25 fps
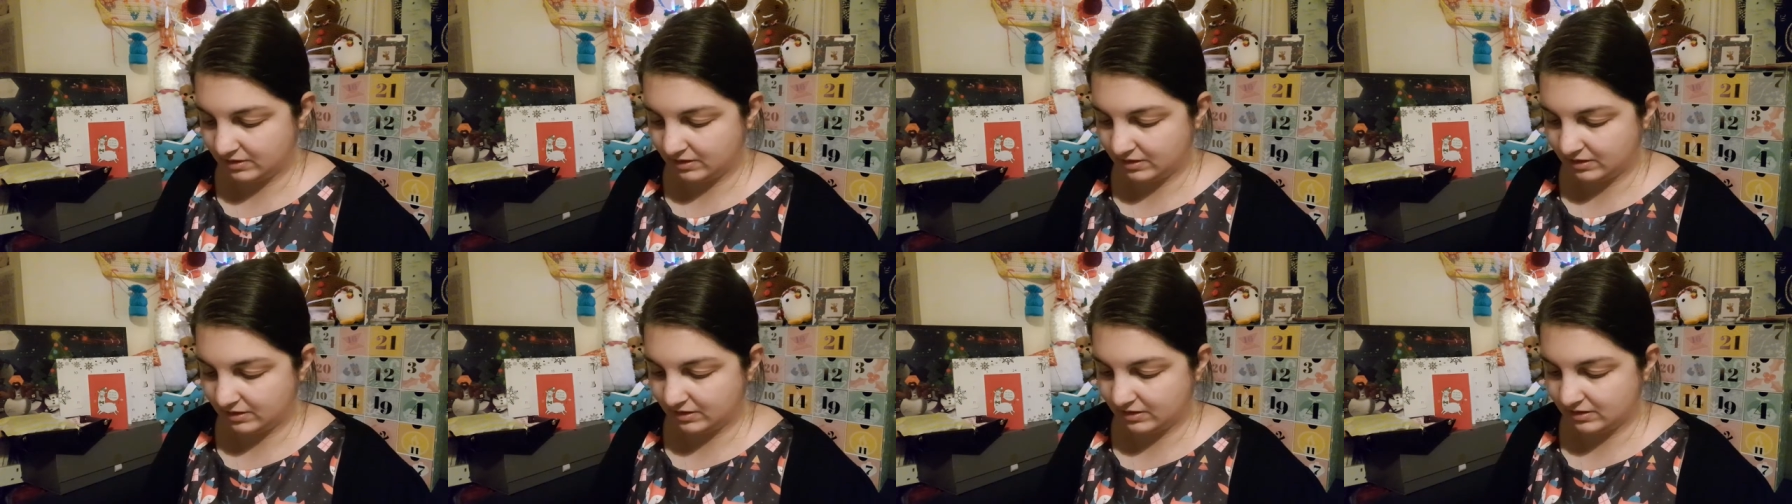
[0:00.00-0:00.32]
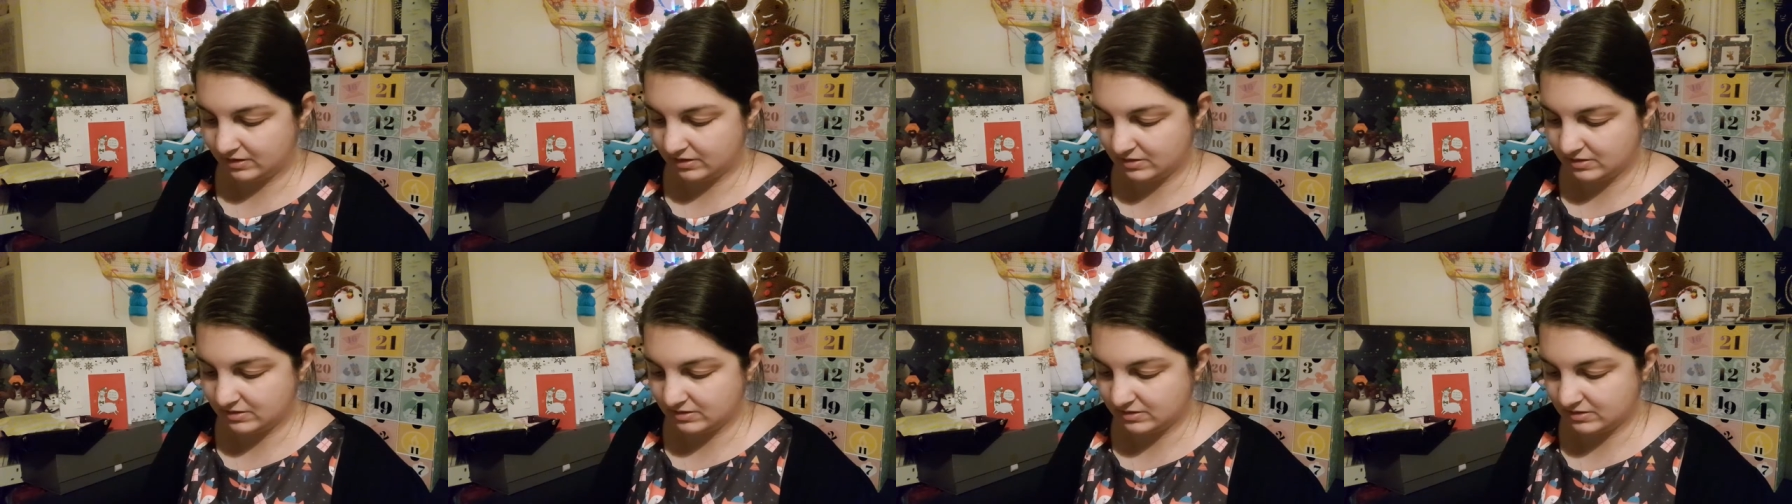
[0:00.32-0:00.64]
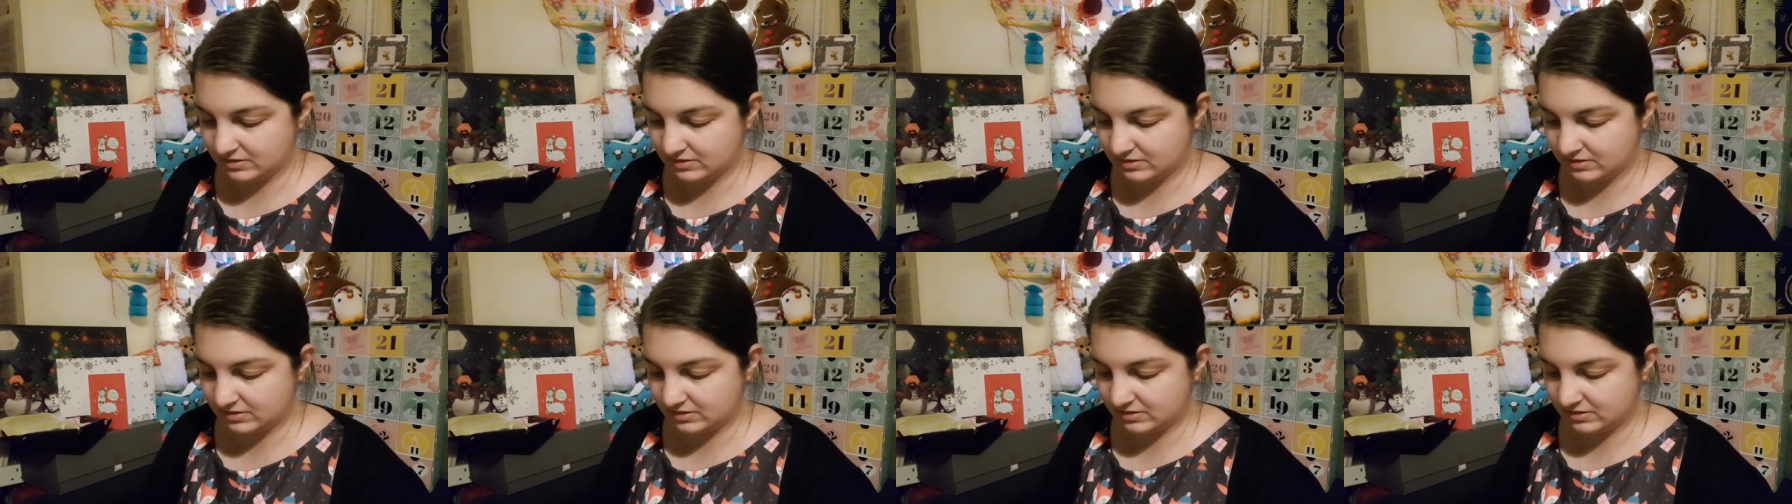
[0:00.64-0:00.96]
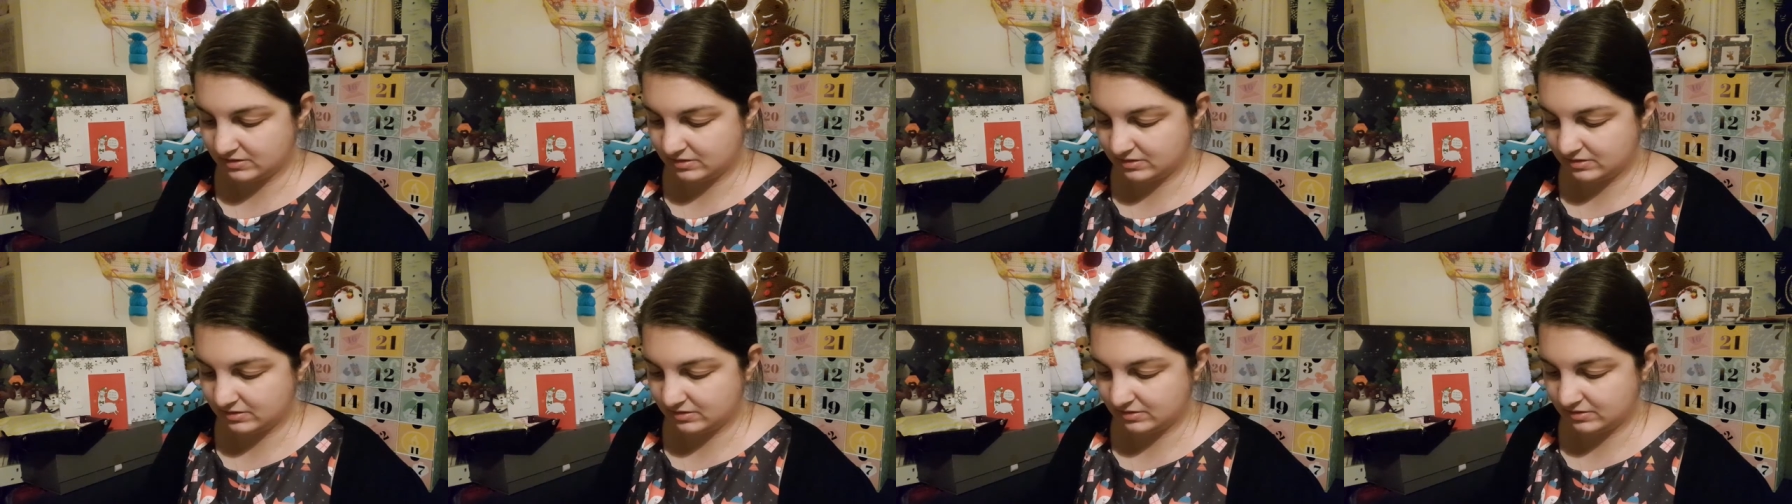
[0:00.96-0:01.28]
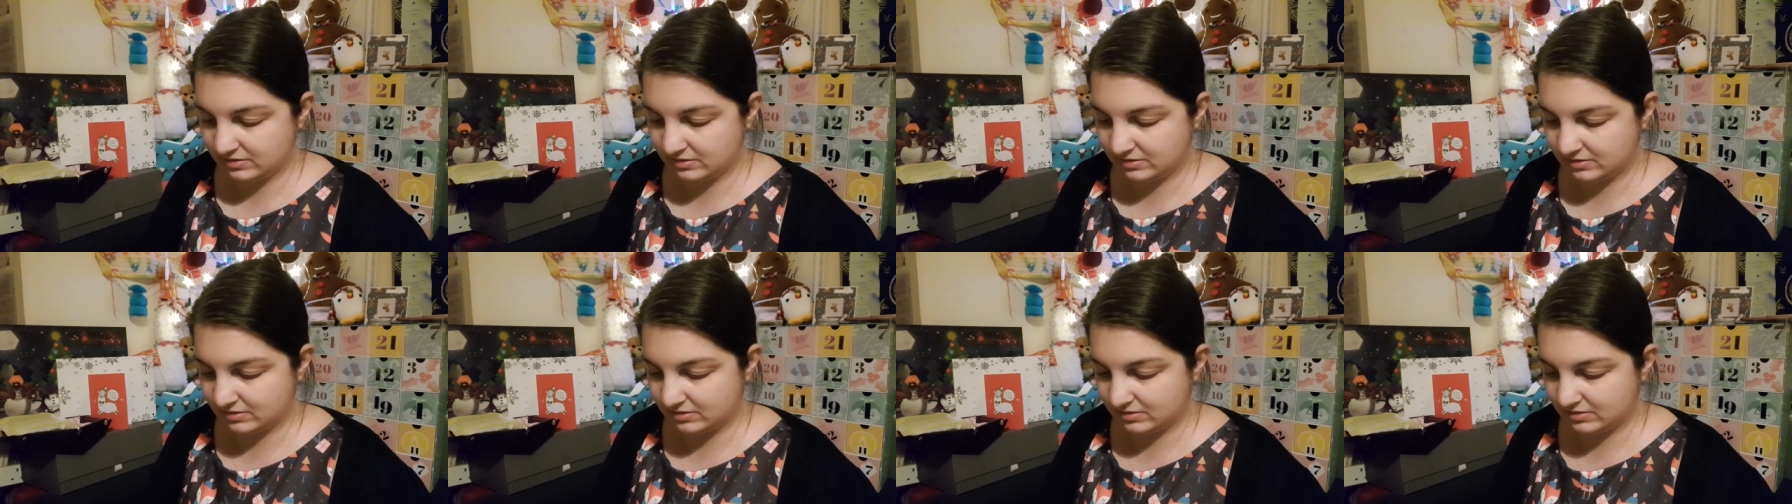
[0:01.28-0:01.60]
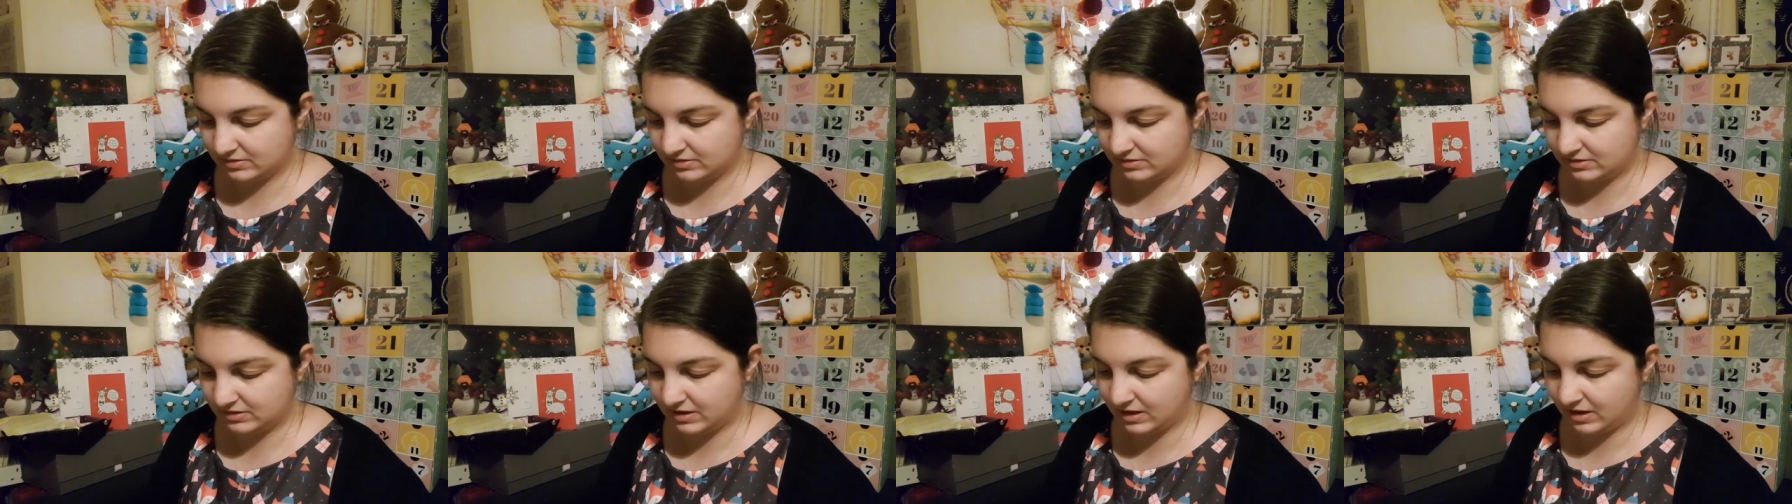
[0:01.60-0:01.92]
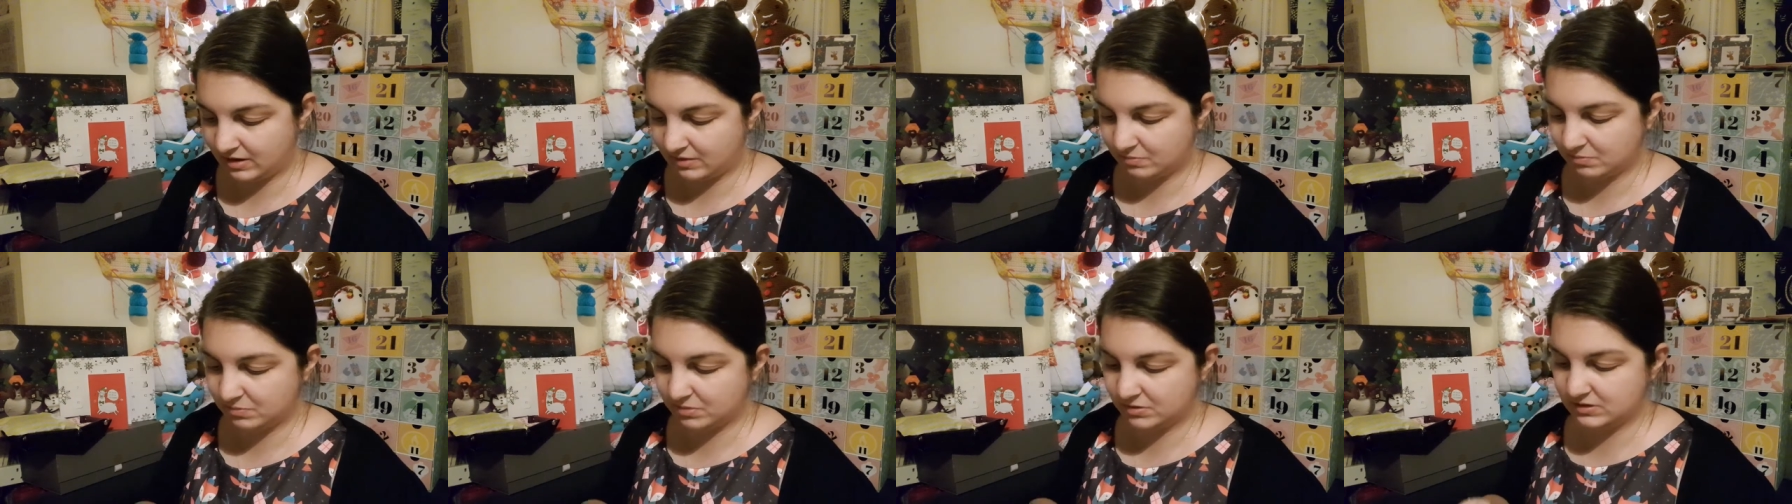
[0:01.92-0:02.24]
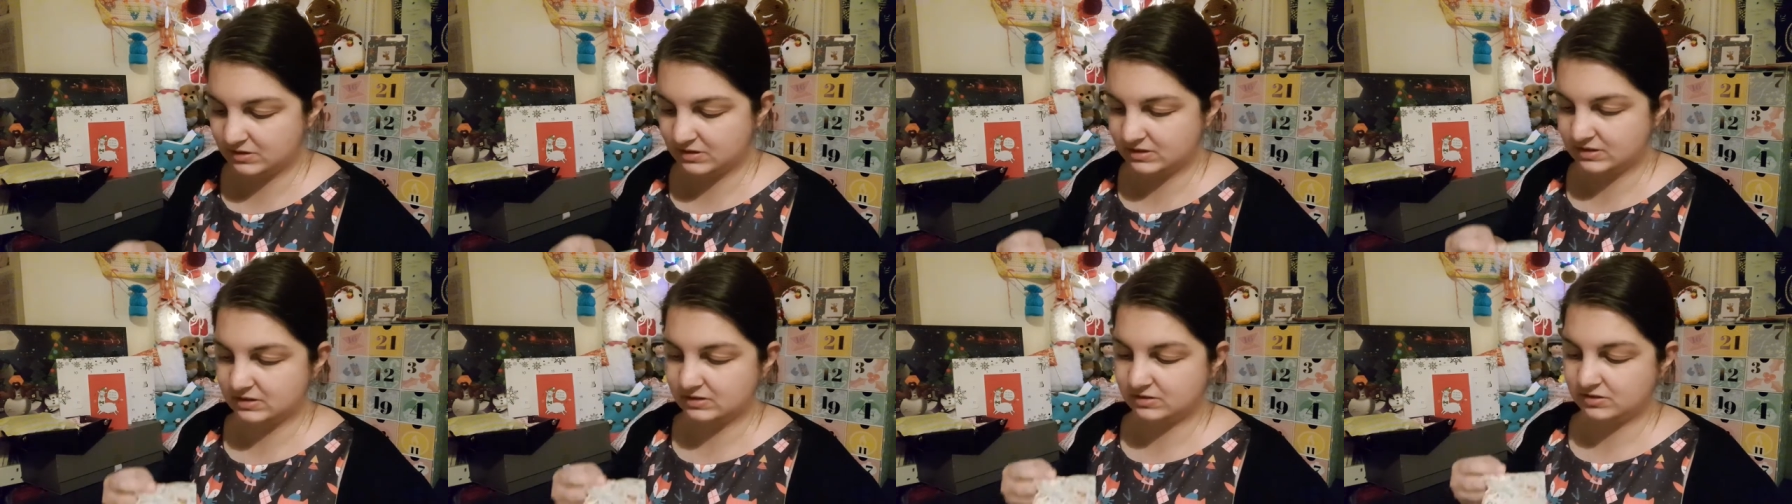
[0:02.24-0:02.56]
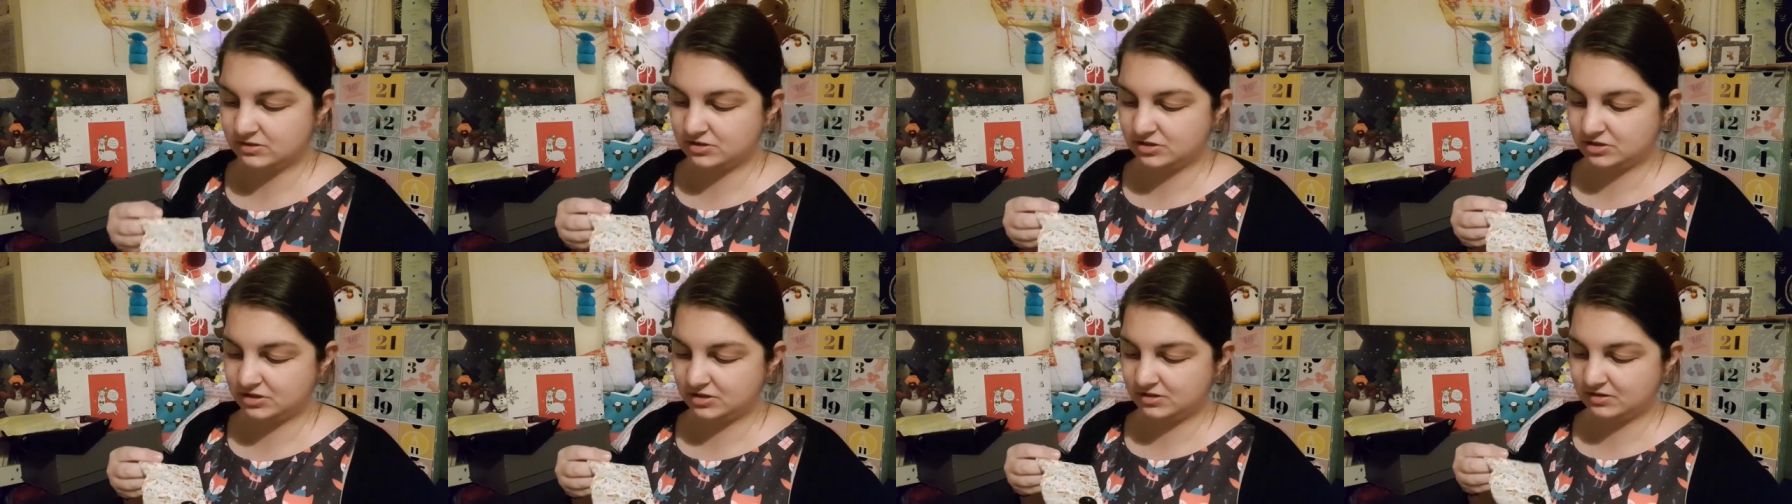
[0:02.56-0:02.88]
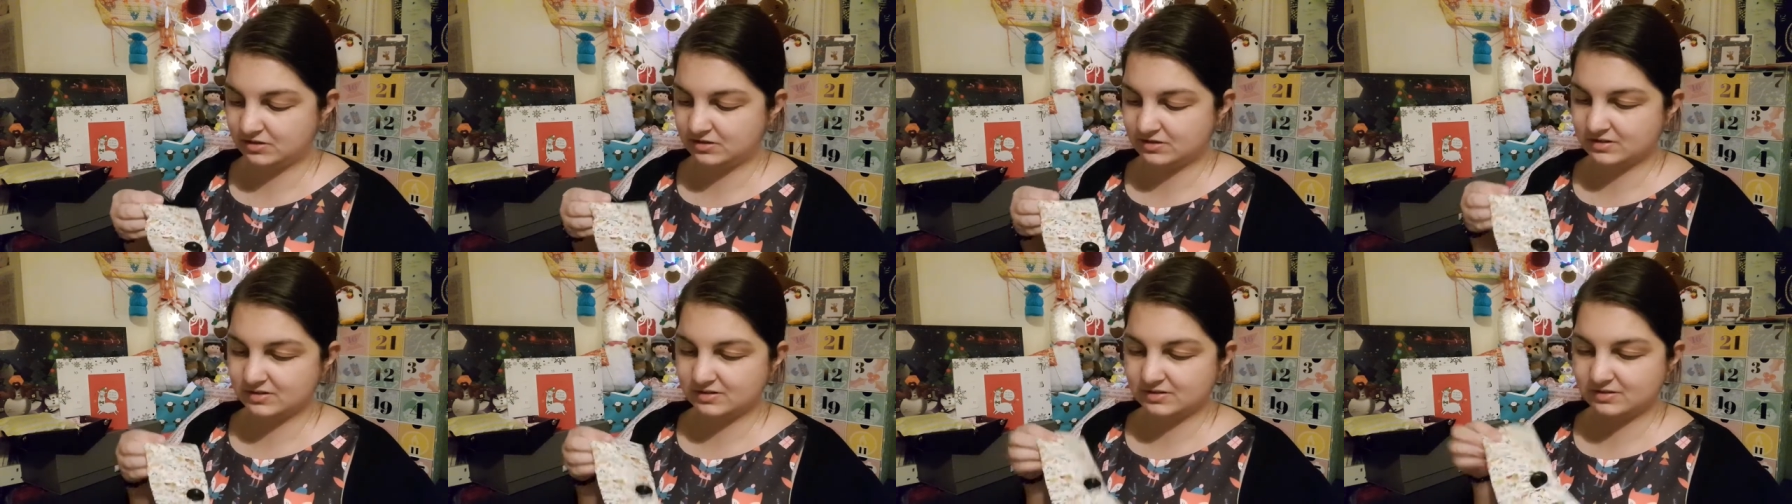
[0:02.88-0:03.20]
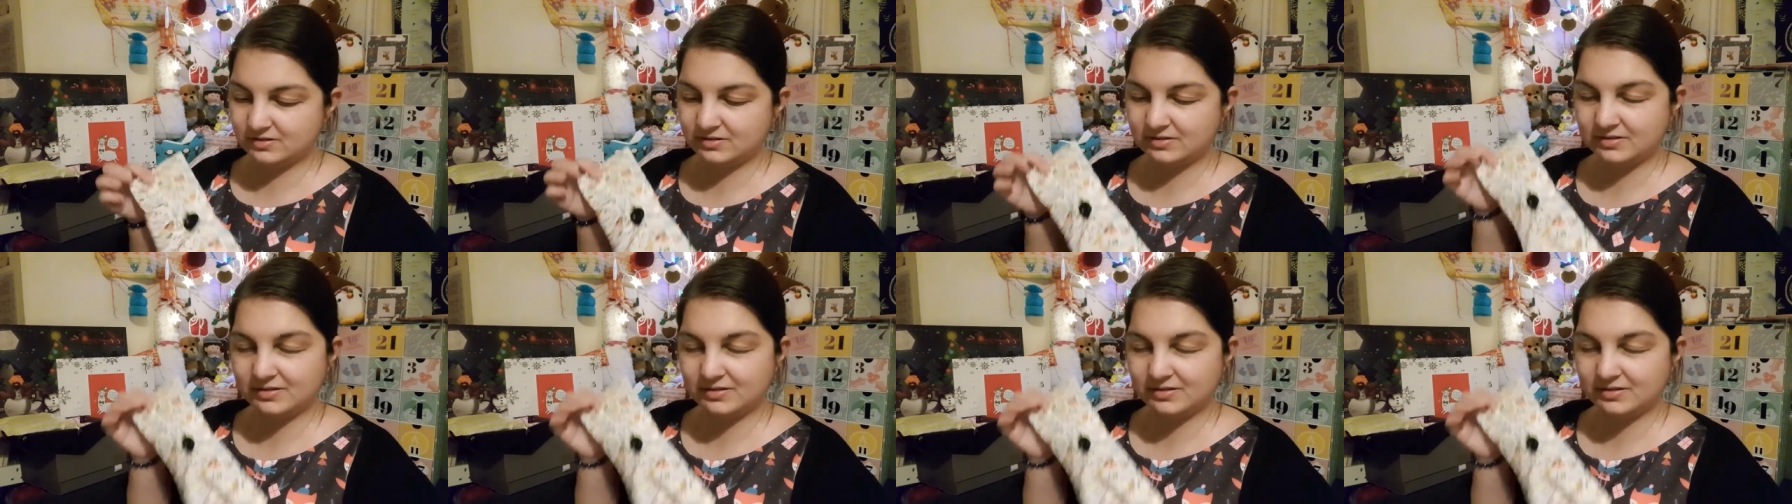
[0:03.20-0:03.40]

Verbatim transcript: and yeah put it to good use